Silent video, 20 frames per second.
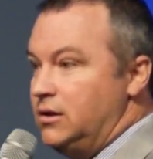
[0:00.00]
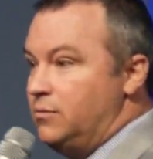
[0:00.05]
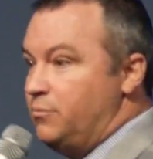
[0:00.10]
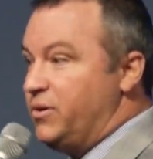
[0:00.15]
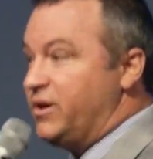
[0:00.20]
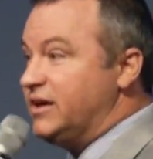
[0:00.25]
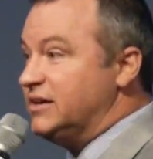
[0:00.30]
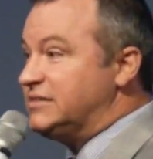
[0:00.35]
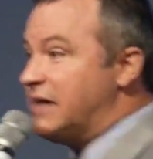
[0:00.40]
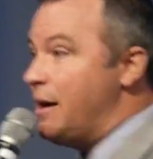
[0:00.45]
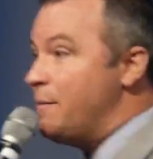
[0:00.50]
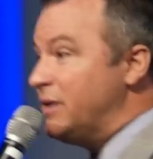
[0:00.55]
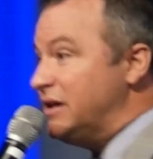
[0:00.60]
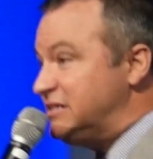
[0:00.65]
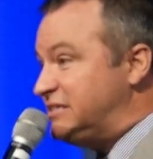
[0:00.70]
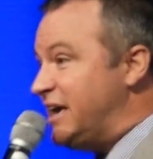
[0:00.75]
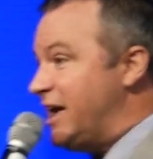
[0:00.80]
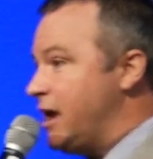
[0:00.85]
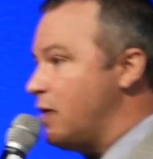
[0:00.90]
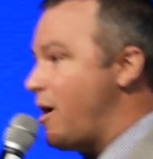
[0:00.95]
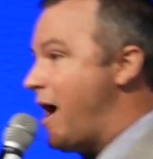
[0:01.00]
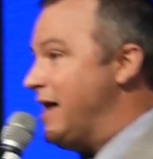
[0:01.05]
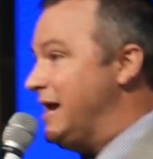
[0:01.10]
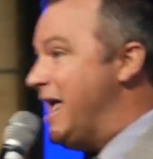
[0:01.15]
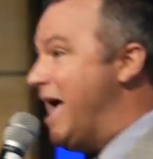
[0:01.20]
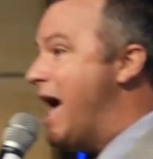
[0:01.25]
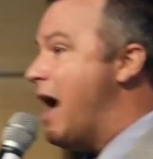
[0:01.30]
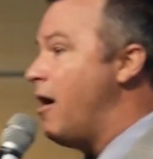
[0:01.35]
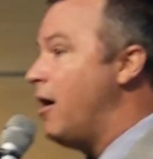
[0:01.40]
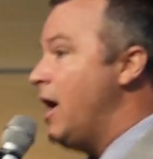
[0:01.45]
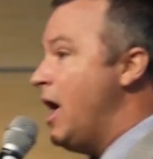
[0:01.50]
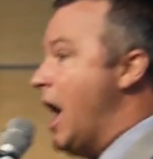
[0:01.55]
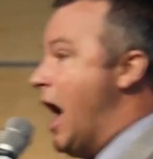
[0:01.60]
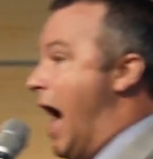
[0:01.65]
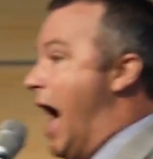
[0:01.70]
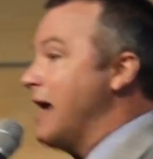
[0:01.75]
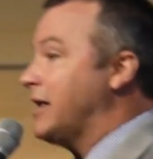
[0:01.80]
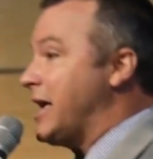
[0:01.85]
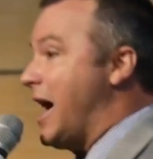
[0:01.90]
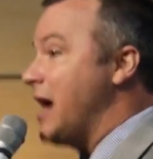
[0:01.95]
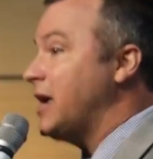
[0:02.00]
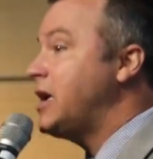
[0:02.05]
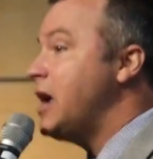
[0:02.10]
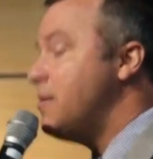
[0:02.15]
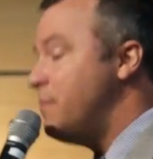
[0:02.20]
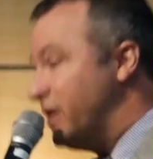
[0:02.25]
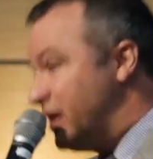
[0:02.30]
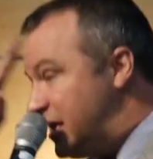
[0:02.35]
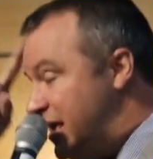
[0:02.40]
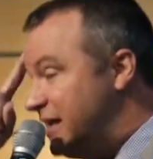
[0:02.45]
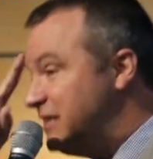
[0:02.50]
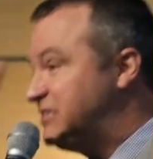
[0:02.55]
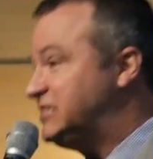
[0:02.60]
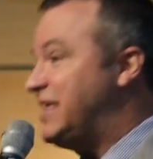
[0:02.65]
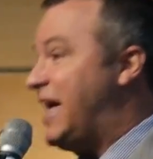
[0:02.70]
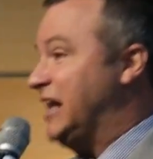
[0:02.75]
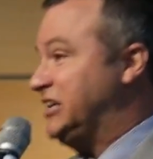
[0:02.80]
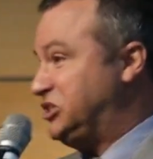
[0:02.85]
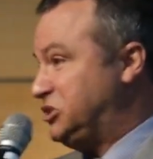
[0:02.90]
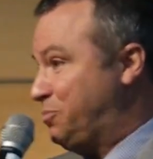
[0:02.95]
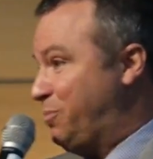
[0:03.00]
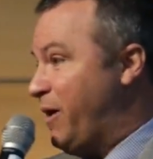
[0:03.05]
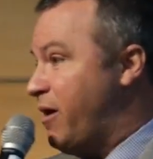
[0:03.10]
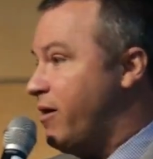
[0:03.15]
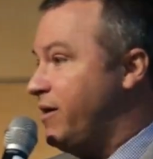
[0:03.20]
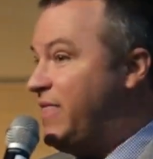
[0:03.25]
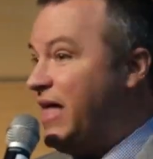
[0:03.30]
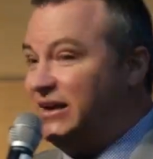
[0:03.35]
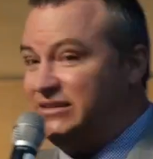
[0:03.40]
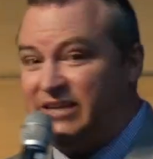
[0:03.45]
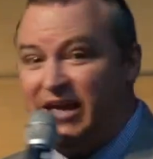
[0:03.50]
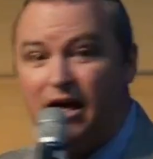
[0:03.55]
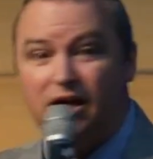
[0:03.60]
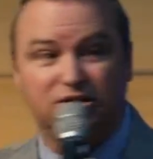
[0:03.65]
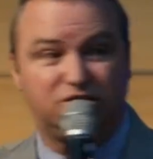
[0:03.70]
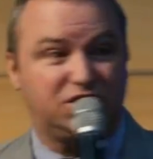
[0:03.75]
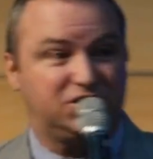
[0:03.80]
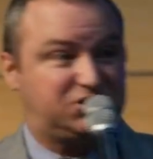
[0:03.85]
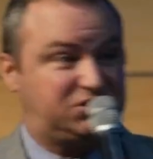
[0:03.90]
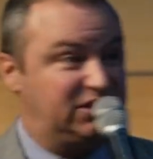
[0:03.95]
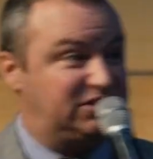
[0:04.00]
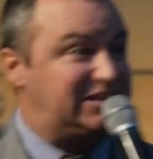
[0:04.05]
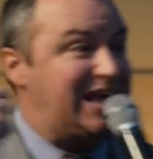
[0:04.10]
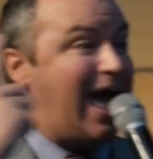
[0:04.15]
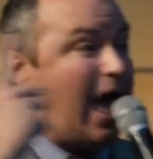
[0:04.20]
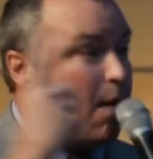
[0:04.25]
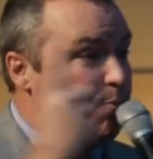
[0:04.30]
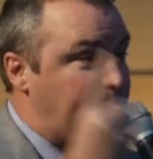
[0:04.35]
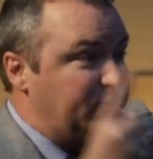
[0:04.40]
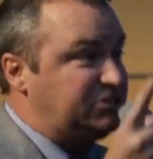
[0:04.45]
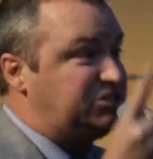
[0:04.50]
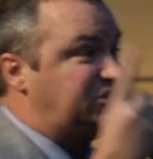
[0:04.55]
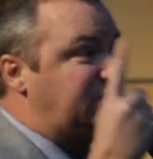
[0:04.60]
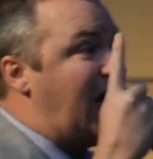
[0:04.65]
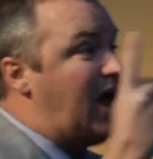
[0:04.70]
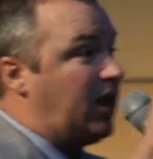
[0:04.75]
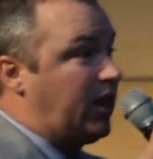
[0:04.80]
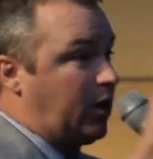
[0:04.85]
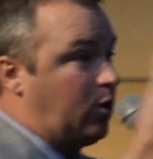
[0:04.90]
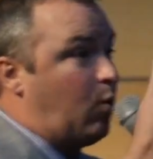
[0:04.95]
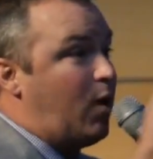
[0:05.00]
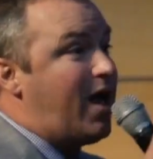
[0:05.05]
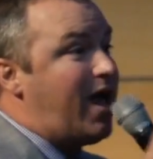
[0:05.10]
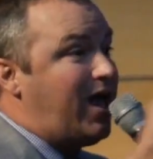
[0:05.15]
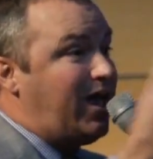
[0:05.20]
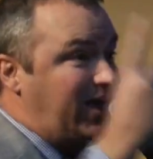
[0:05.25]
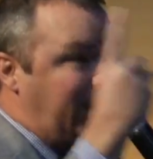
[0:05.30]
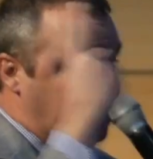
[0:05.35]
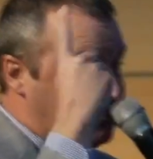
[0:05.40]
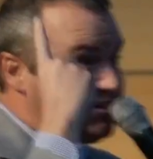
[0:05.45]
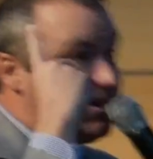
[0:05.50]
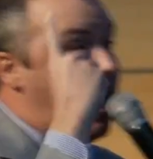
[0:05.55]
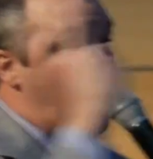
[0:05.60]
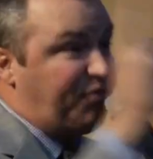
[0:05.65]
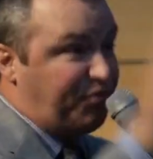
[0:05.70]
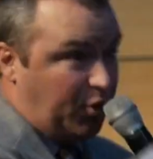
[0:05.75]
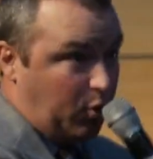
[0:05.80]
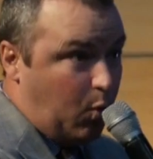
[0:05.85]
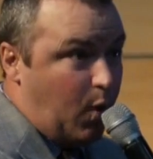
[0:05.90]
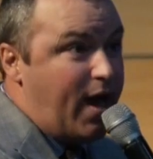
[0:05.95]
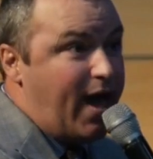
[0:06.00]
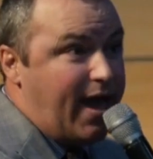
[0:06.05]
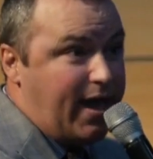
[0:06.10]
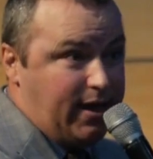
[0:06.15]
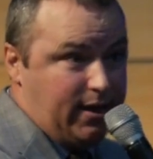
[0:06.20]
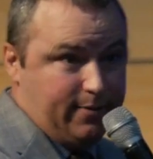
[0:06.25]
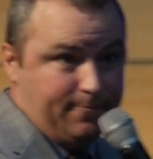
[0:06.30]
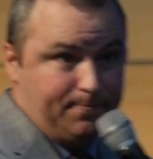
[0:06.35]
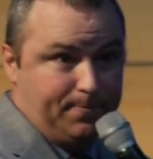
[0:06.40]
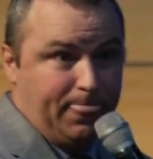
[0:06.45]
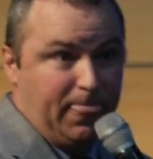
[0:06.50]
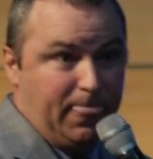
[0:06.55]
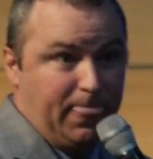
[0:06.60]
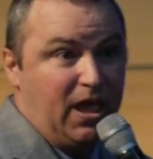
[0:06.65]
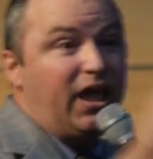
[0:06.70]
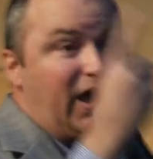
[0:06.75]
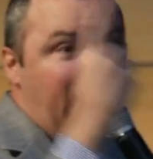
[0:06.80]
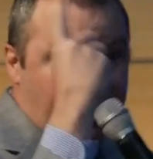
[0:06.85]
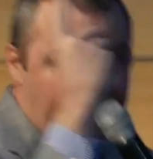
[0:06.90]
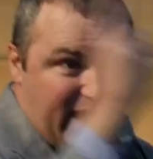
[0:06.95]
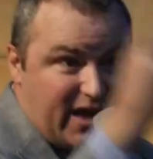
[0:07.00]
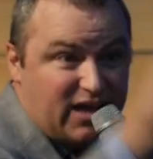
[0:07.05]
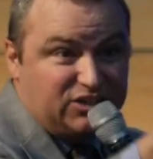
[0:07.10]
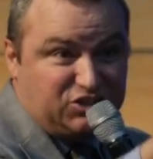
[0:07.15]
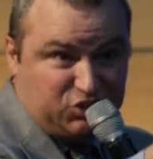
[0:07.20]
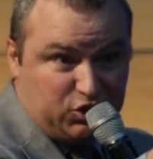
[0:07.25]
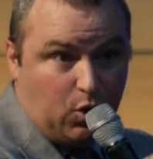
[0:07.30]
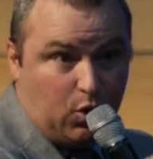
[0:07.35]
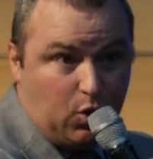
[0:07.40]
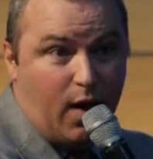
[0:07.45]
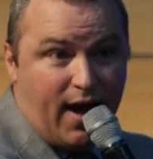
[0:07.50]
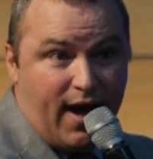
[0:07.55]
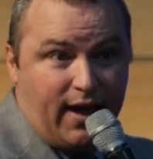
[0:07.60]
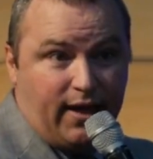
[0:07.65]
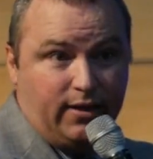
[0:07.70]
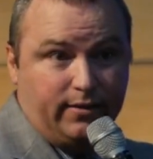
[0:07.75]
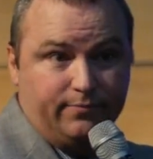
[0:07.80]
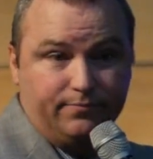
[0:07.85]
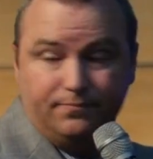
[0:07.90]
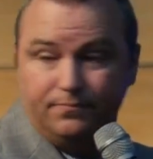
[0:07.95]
Because I'm going to tell you right now, I come against that spirit that tells us this apostolic way is not the way. It is the way.